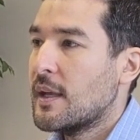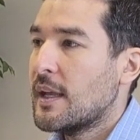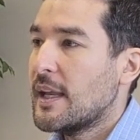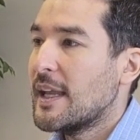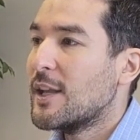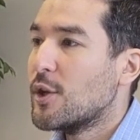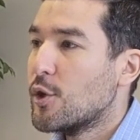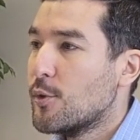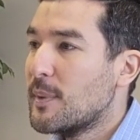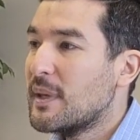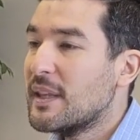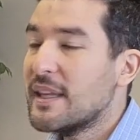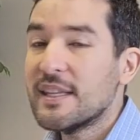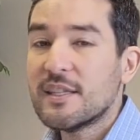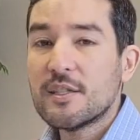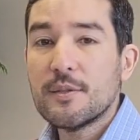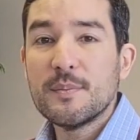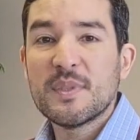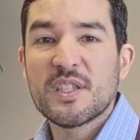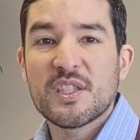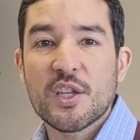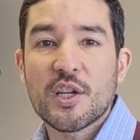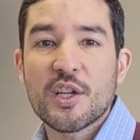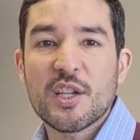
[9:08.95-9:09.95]

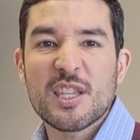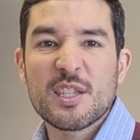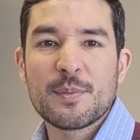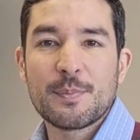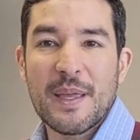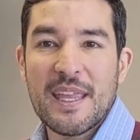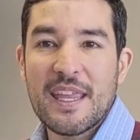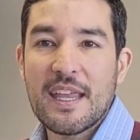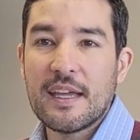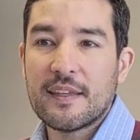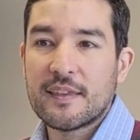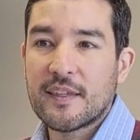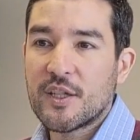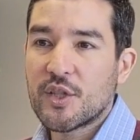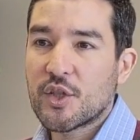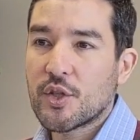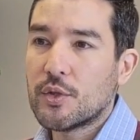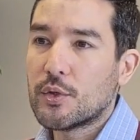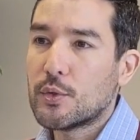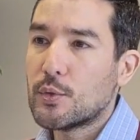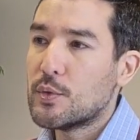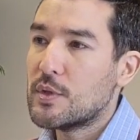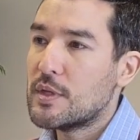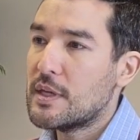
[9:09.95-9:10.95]
Illuminism starts paying
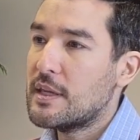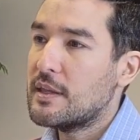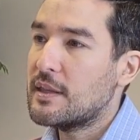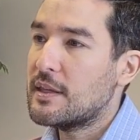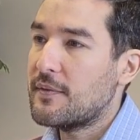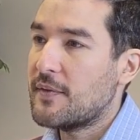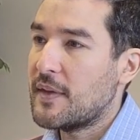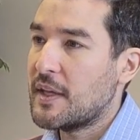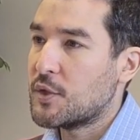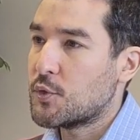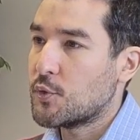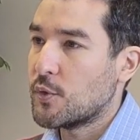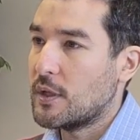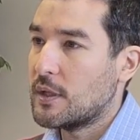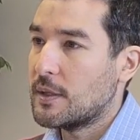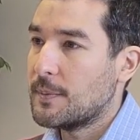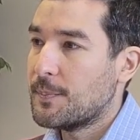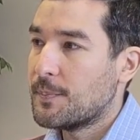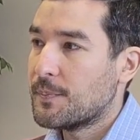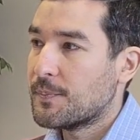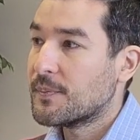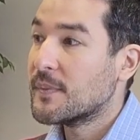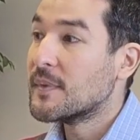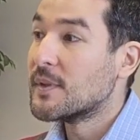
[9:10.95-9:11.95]
attention to the individual,
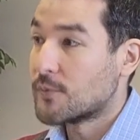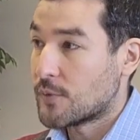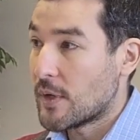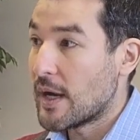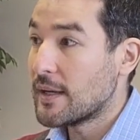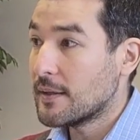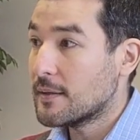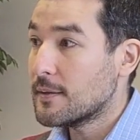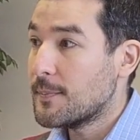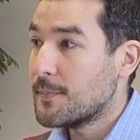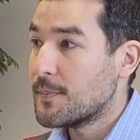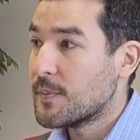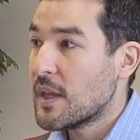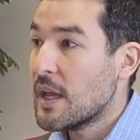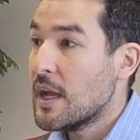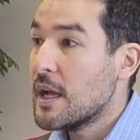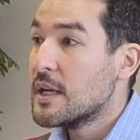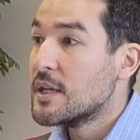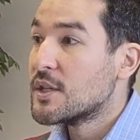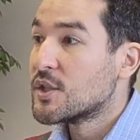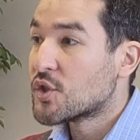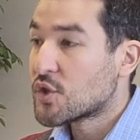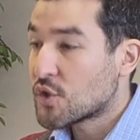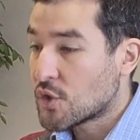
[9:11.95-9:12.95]
right?
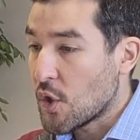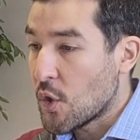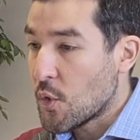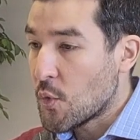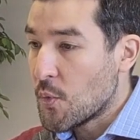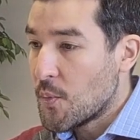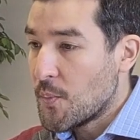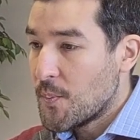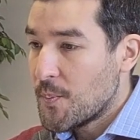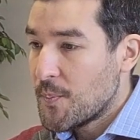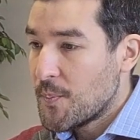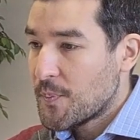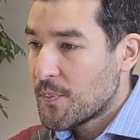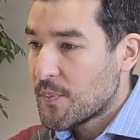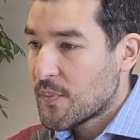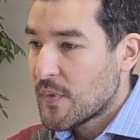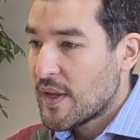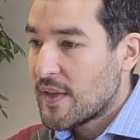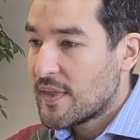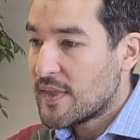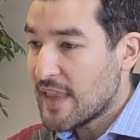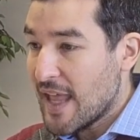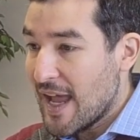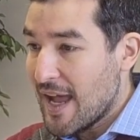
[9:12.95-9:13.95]
So
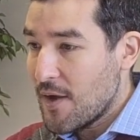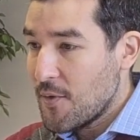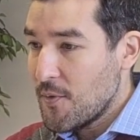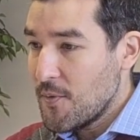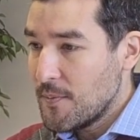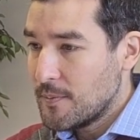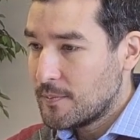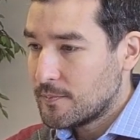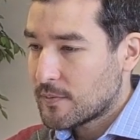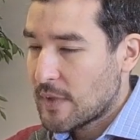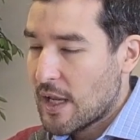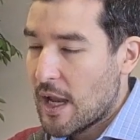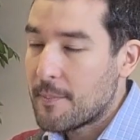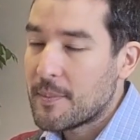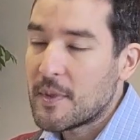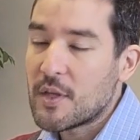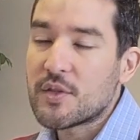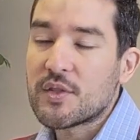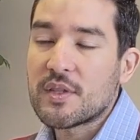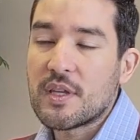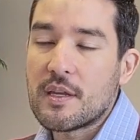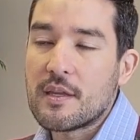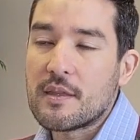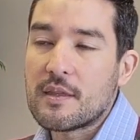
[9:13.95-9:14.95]
now, I'm
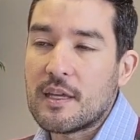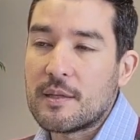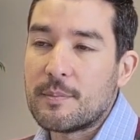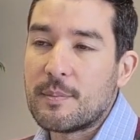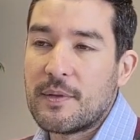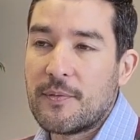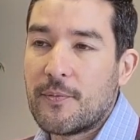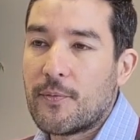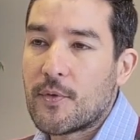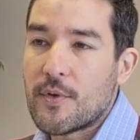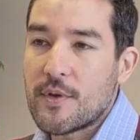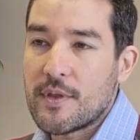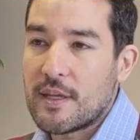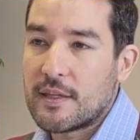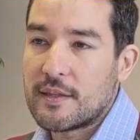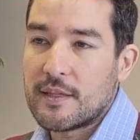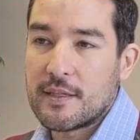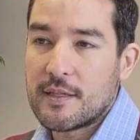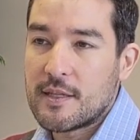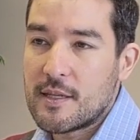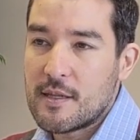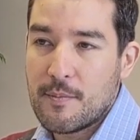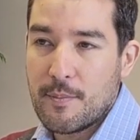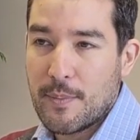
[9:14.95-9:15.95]
not saying that before that they
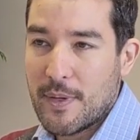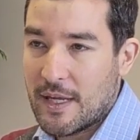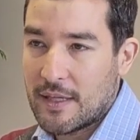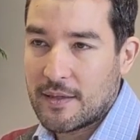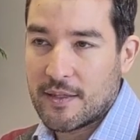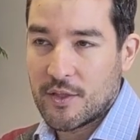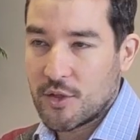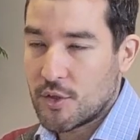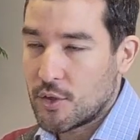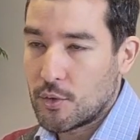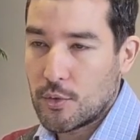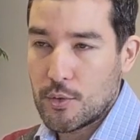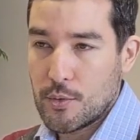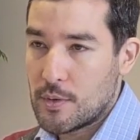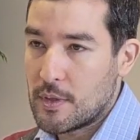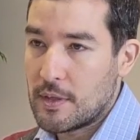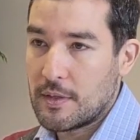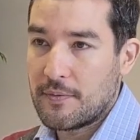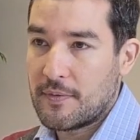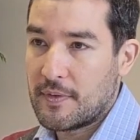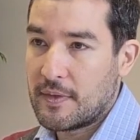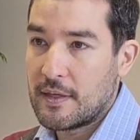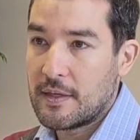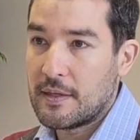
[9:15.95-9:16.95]
didn't pay attention to
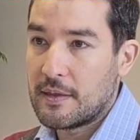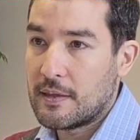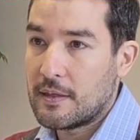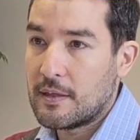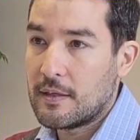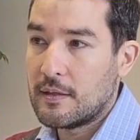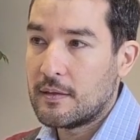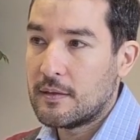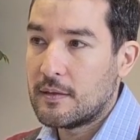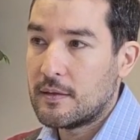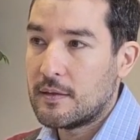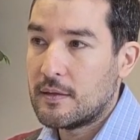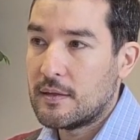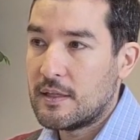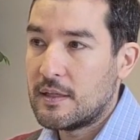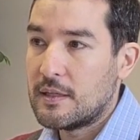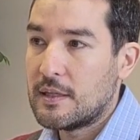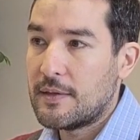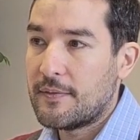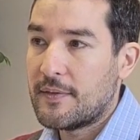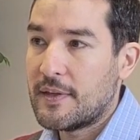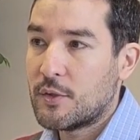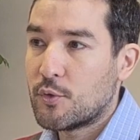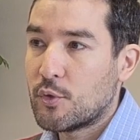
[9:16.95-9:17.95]
the
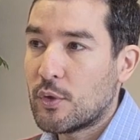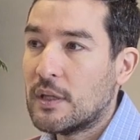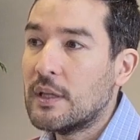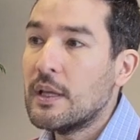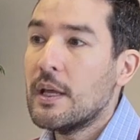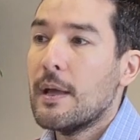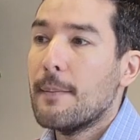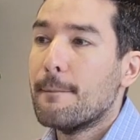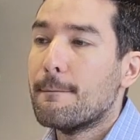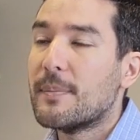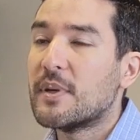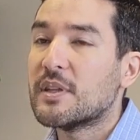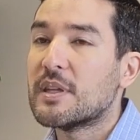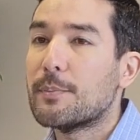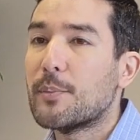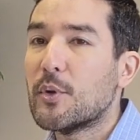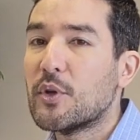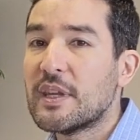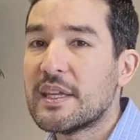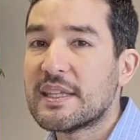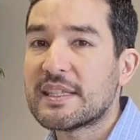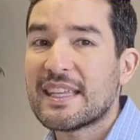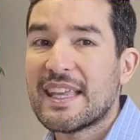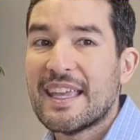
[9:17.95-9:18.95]
individual, but the
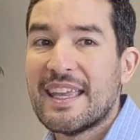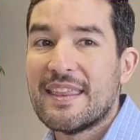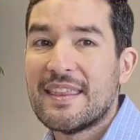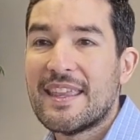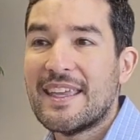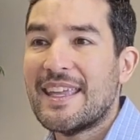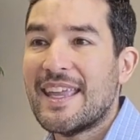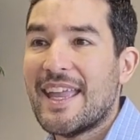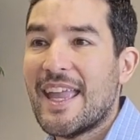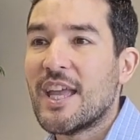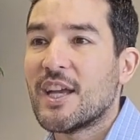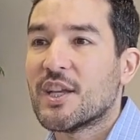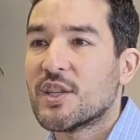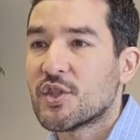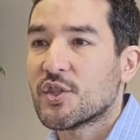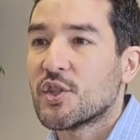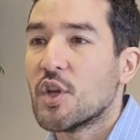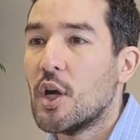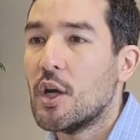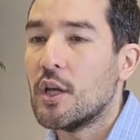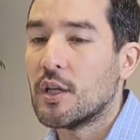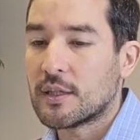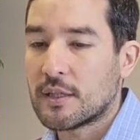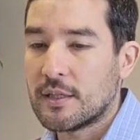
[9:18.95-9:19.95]
point is they
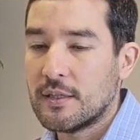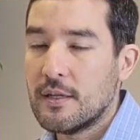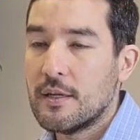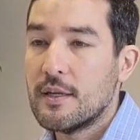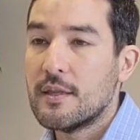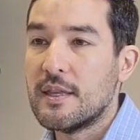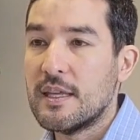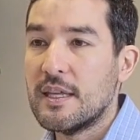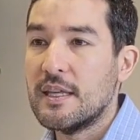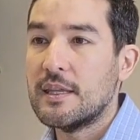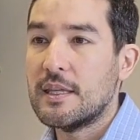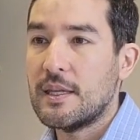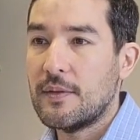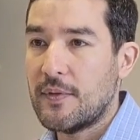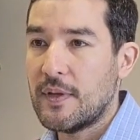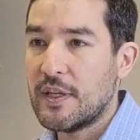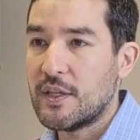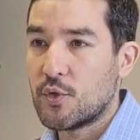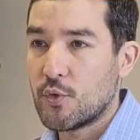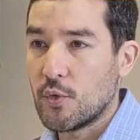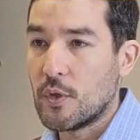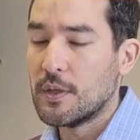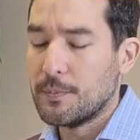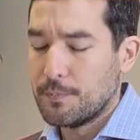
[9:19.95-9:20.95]
exalt the
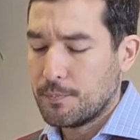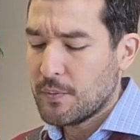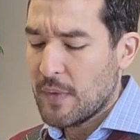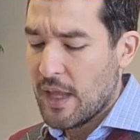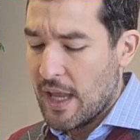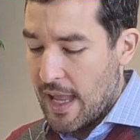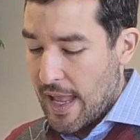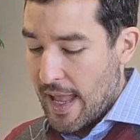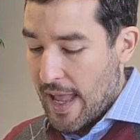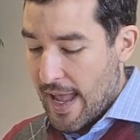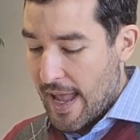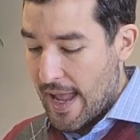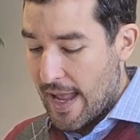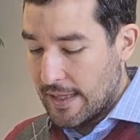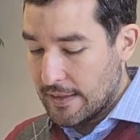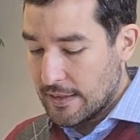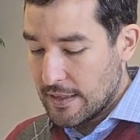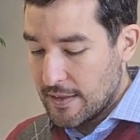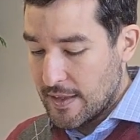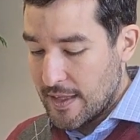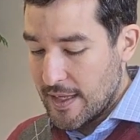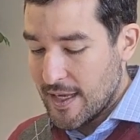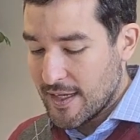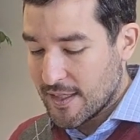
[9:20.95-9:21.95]
individual. And
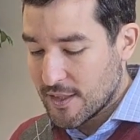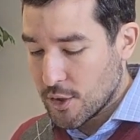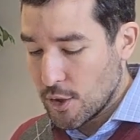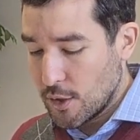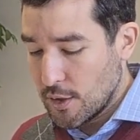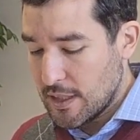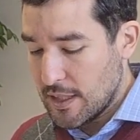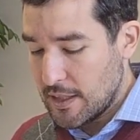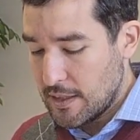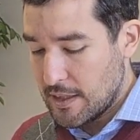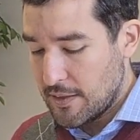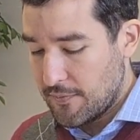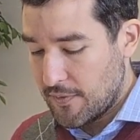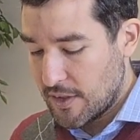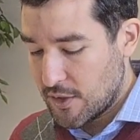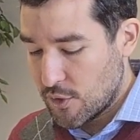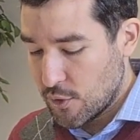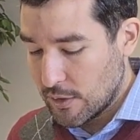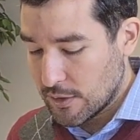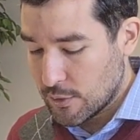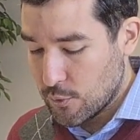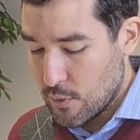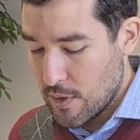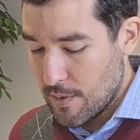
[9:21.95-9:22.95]
they exalt the
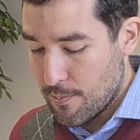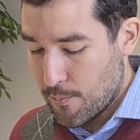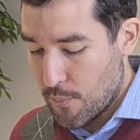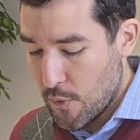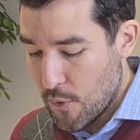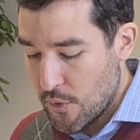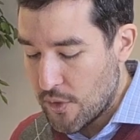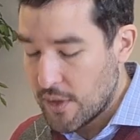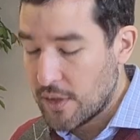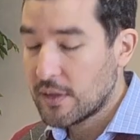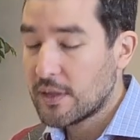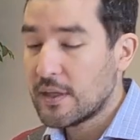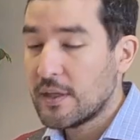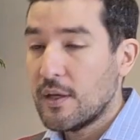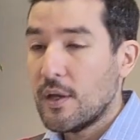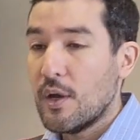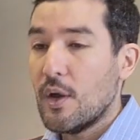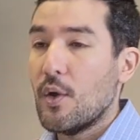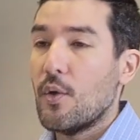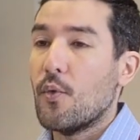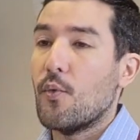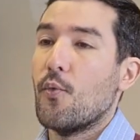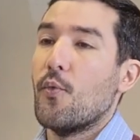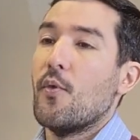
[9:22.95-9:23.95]
individual to the point
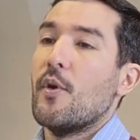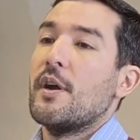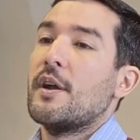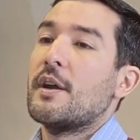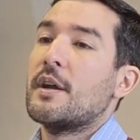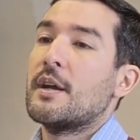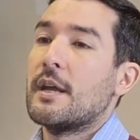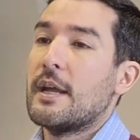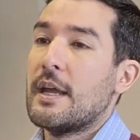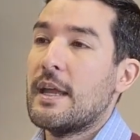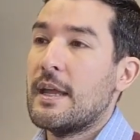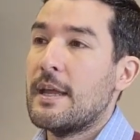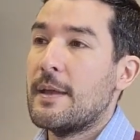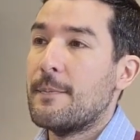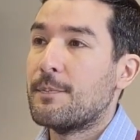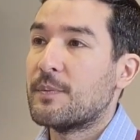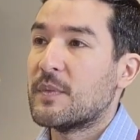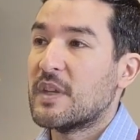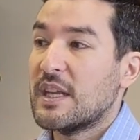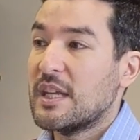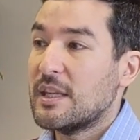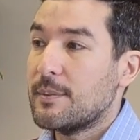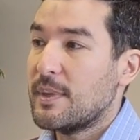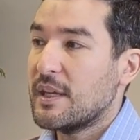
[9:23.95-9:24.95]
where
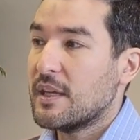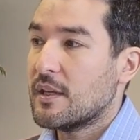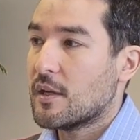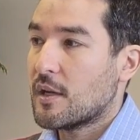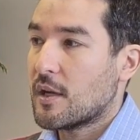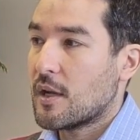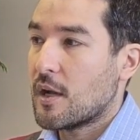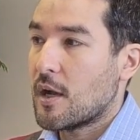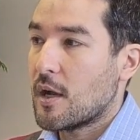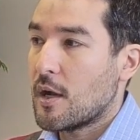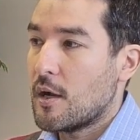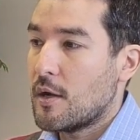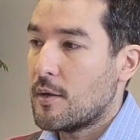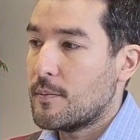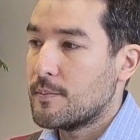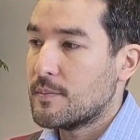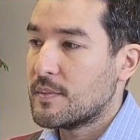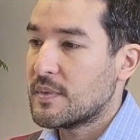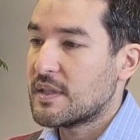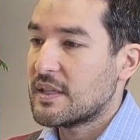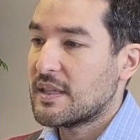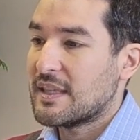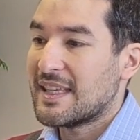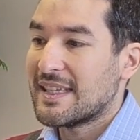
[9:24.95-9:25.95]
it
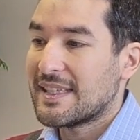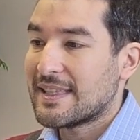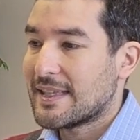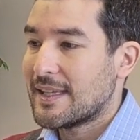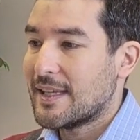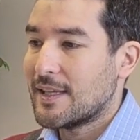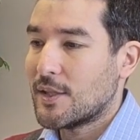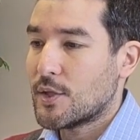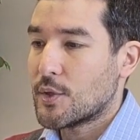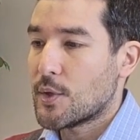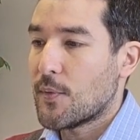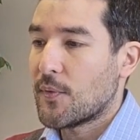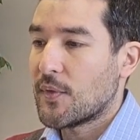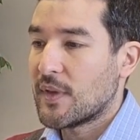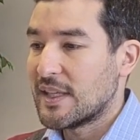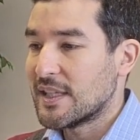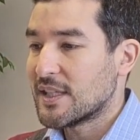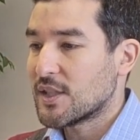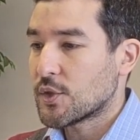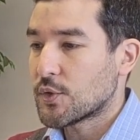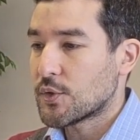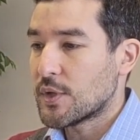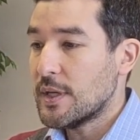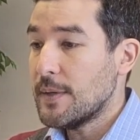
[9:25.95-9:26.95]
becomes the center of
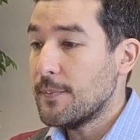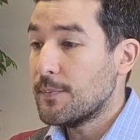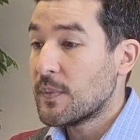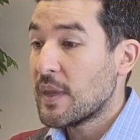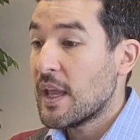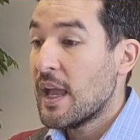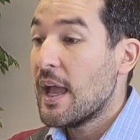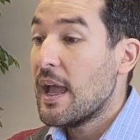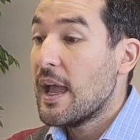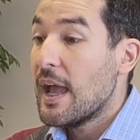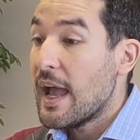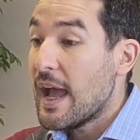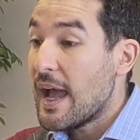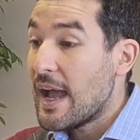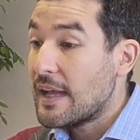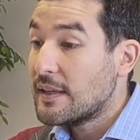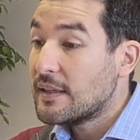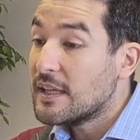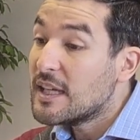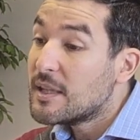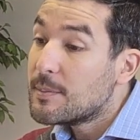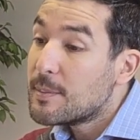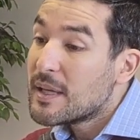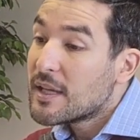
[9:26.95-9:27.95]
history,
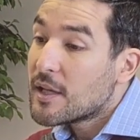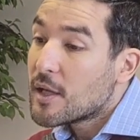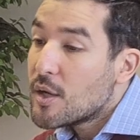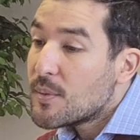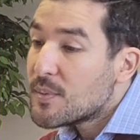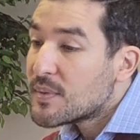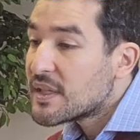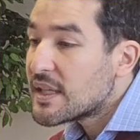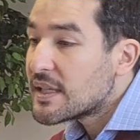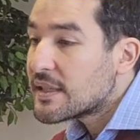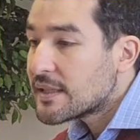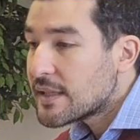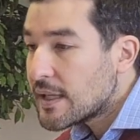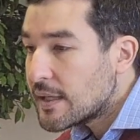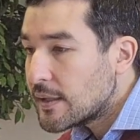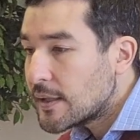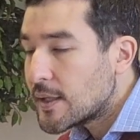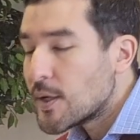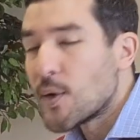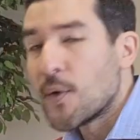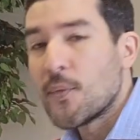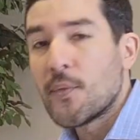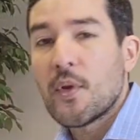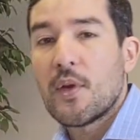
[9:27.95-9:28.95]
and it becomes the
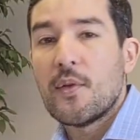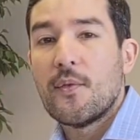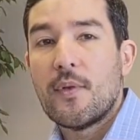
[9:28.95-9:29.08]
center of